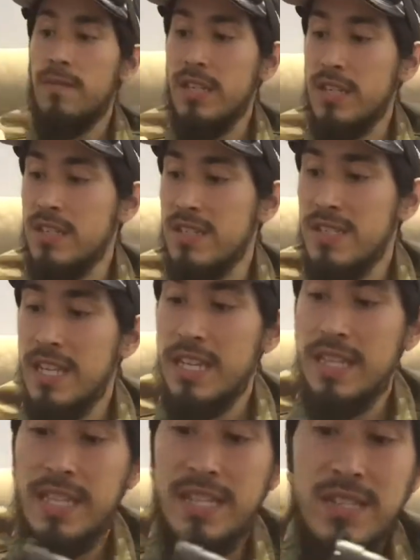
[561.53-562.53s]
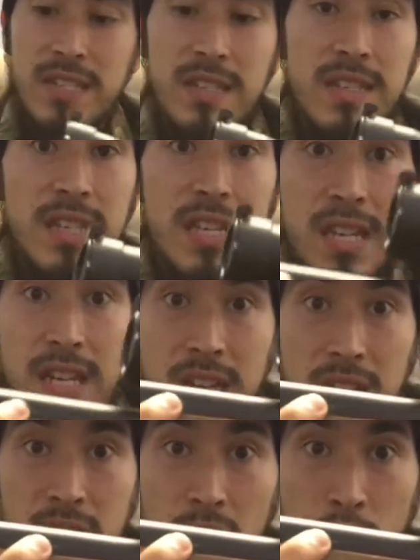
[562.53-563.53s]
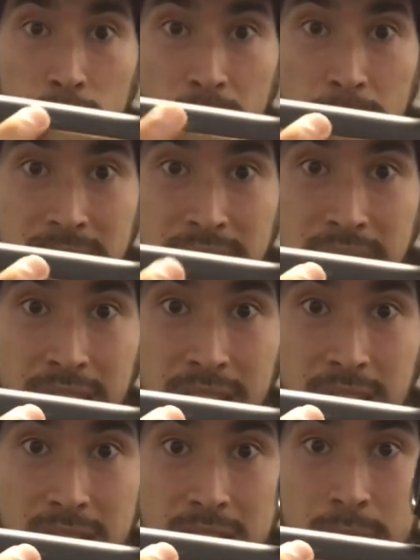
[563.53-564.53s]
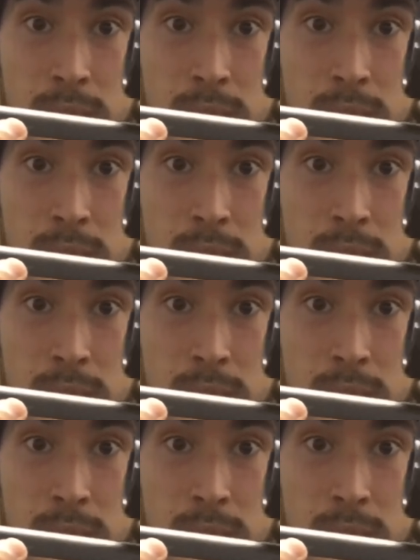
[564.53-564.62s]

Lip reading: you can see this. The hop up is there. If you